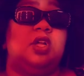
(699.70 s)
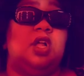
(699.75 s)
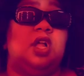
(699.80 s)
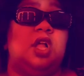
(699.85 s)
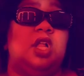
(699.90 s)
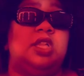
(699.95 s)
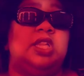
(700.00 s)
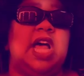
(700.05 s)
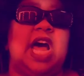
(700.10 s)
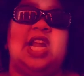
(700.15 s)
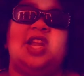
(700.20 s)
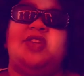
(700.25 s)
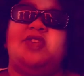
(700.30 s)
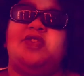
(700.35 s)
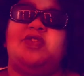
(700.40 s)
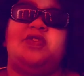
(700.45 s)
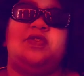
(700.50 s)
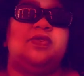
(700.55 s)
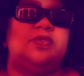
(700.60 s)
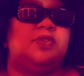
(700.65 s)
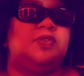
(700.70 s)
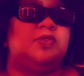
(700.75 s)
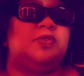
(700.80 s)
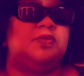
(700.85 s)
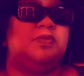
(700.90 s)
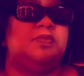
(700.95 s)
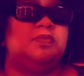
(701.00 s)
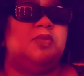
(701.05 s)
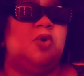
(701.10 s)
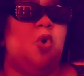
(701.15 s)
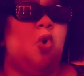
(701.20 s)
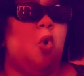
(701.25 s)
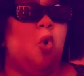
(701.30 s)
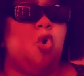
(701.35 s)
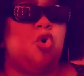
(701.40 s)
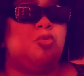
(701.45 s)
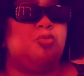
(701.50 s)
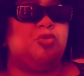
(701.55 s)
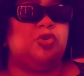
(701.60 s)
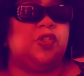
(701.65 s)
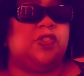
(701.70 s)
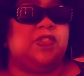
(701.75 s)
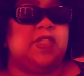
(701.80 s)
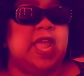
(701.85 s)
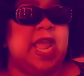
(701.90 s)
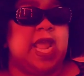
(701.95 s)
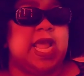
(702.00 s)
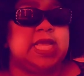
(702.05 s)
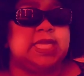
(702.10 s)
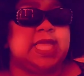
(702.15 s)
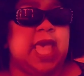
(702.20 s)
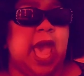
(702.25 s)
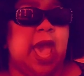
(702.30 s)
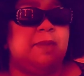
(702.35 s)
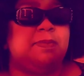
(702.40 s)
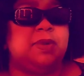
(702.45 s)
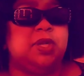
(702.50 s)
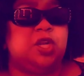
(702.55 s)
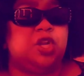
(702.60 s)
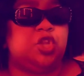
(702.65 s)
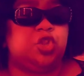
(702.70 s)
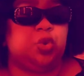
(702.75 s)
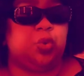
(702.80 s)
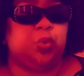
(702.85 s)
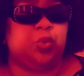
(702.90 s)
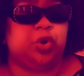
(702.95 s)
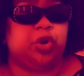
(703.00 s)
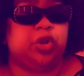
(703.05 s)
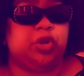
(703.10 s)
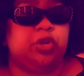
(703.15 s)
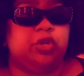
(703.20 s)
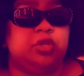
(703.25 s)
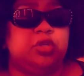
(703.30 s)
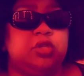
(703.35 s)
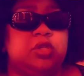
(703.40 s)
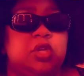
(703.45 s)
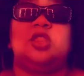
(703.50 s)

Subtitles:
a lot of horrible things happened in the world.